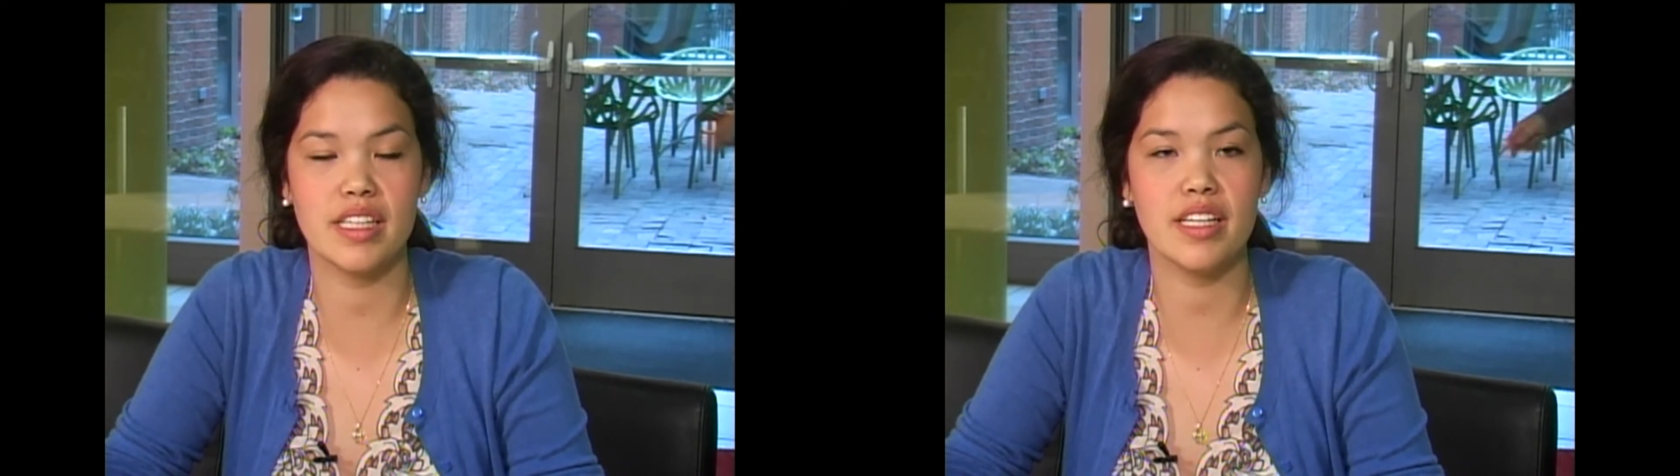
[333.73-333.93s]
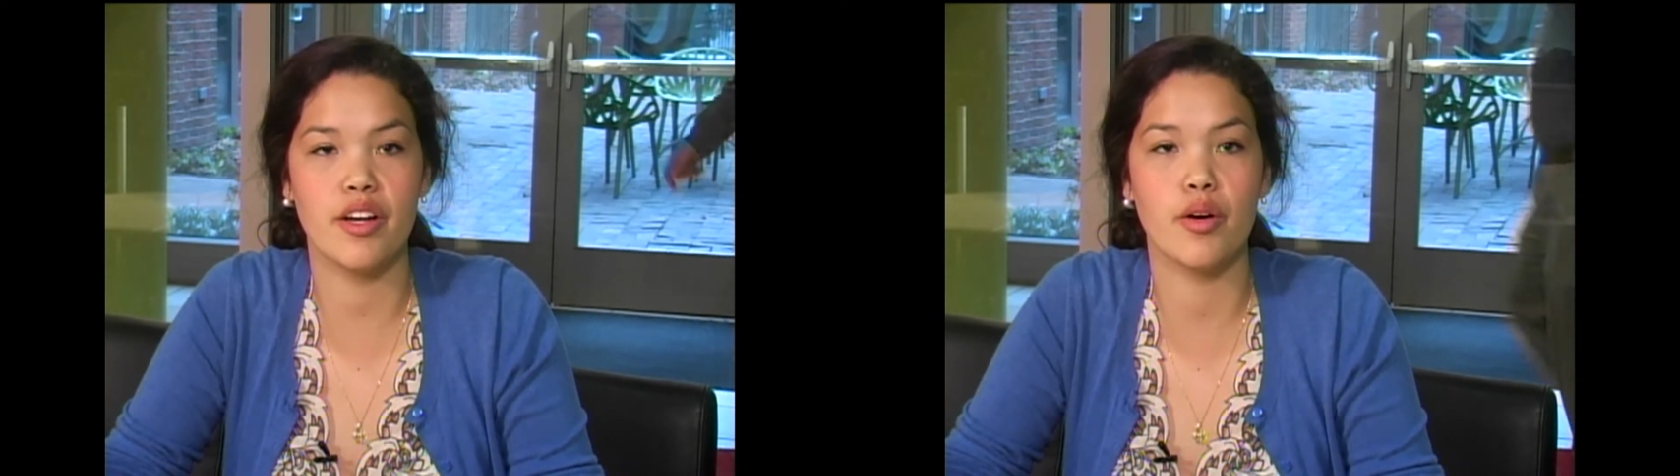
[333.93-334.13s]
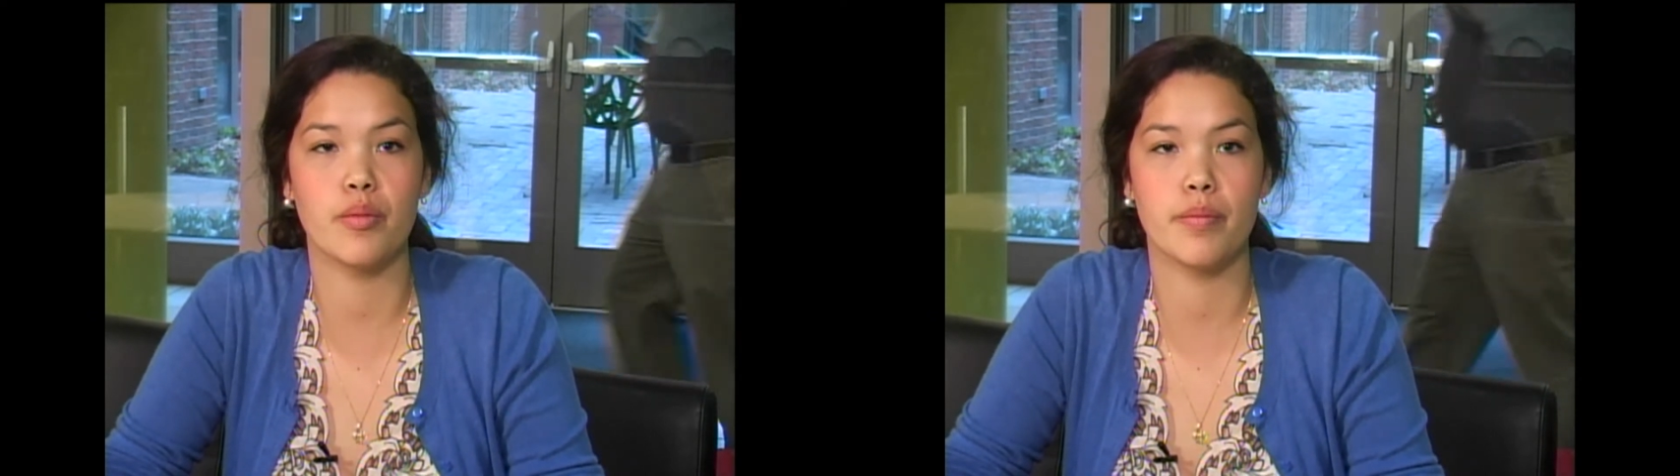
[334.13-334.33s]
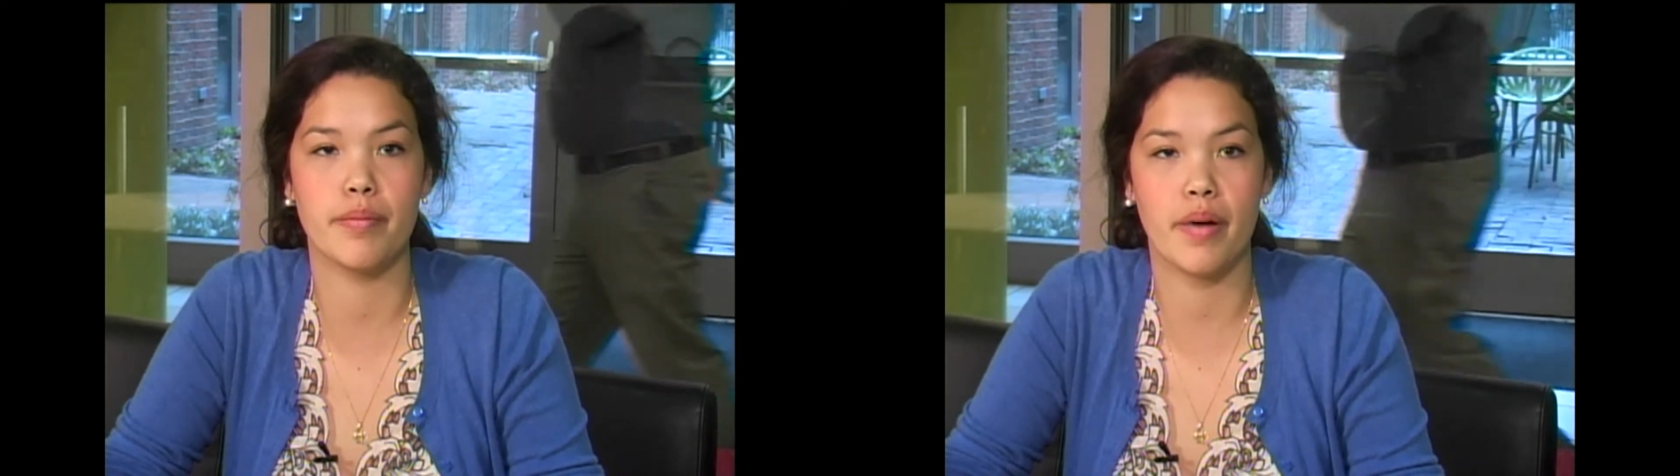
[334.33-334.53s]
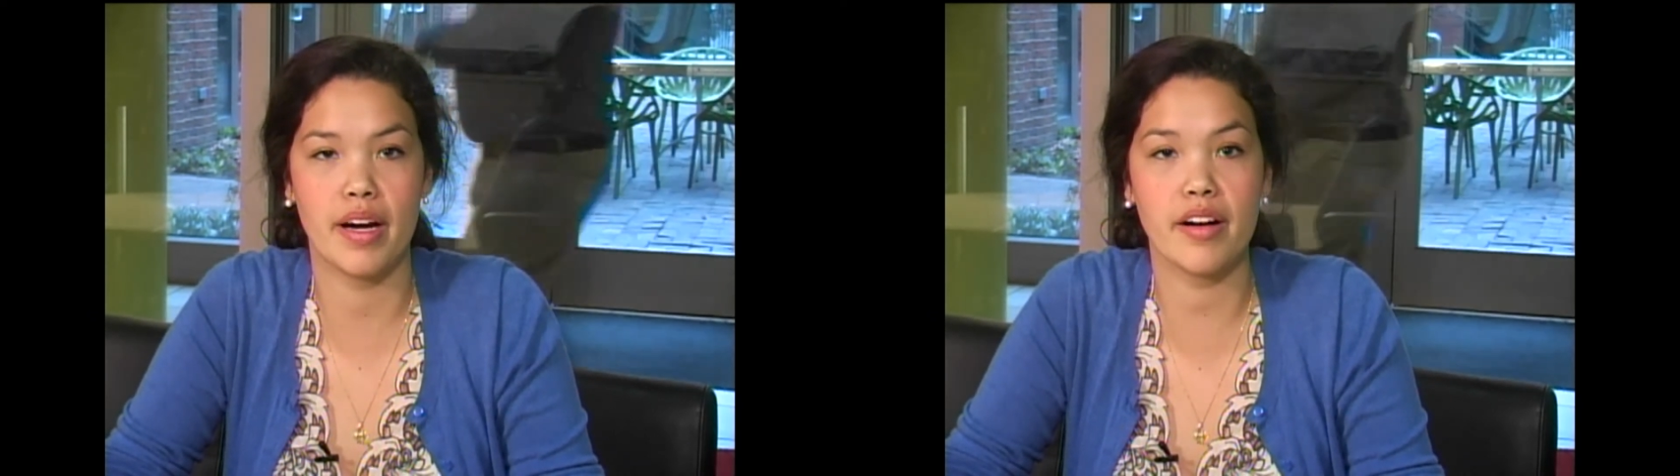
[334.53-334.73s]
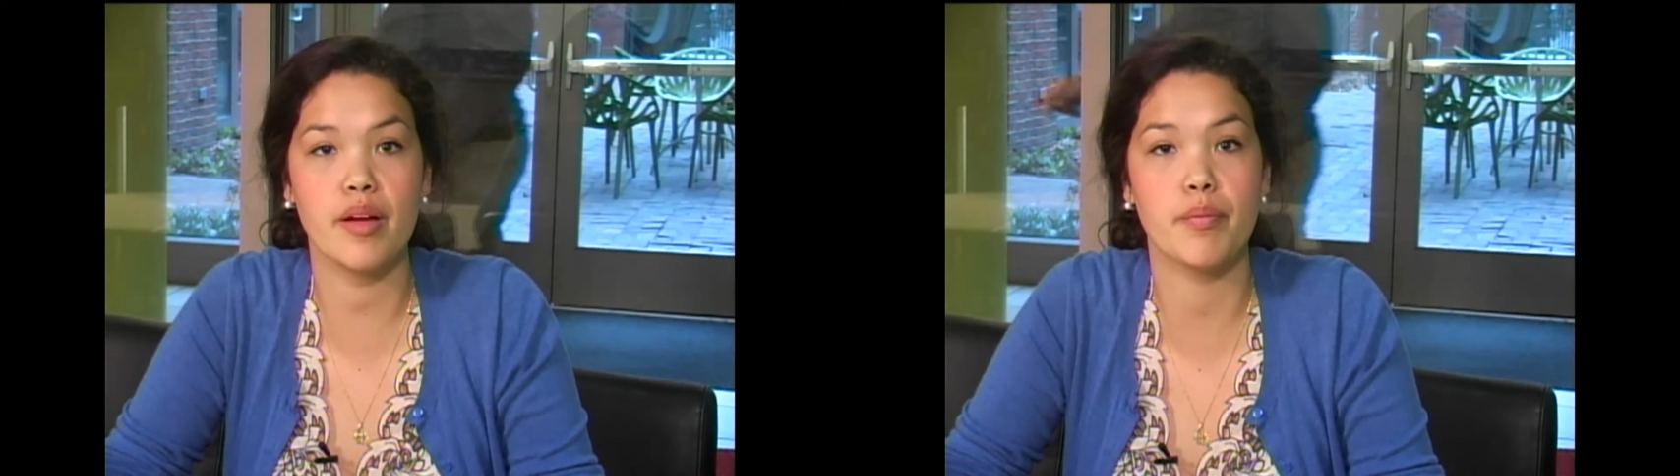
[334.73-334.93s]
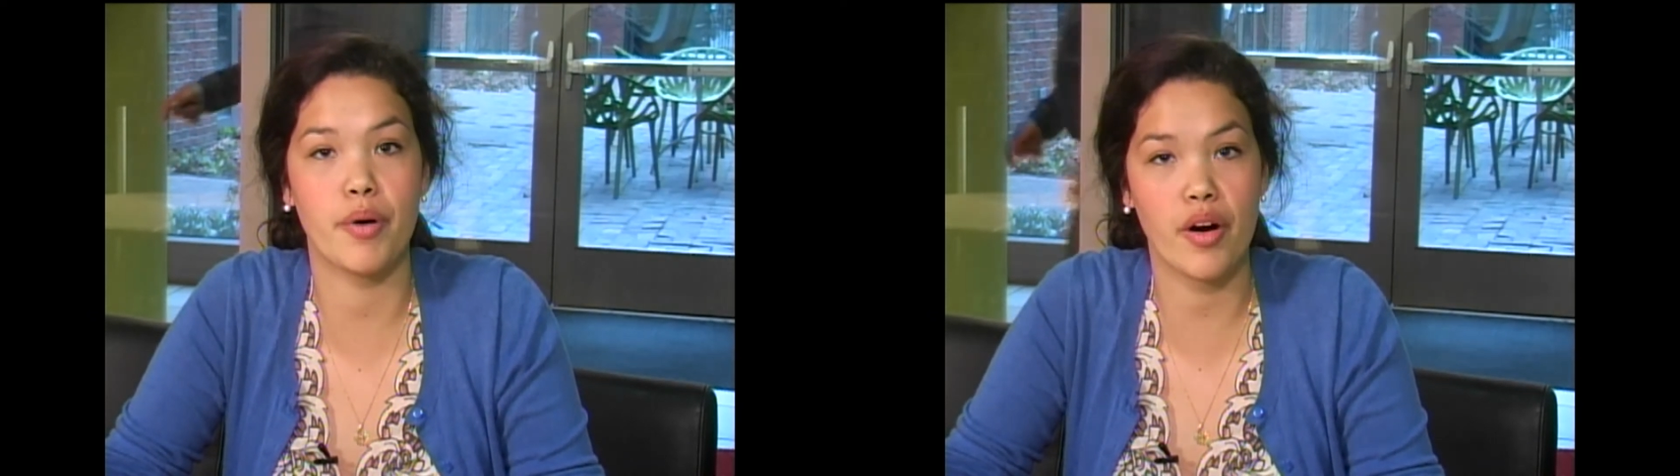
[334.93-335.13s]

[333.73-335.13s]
CEO Mary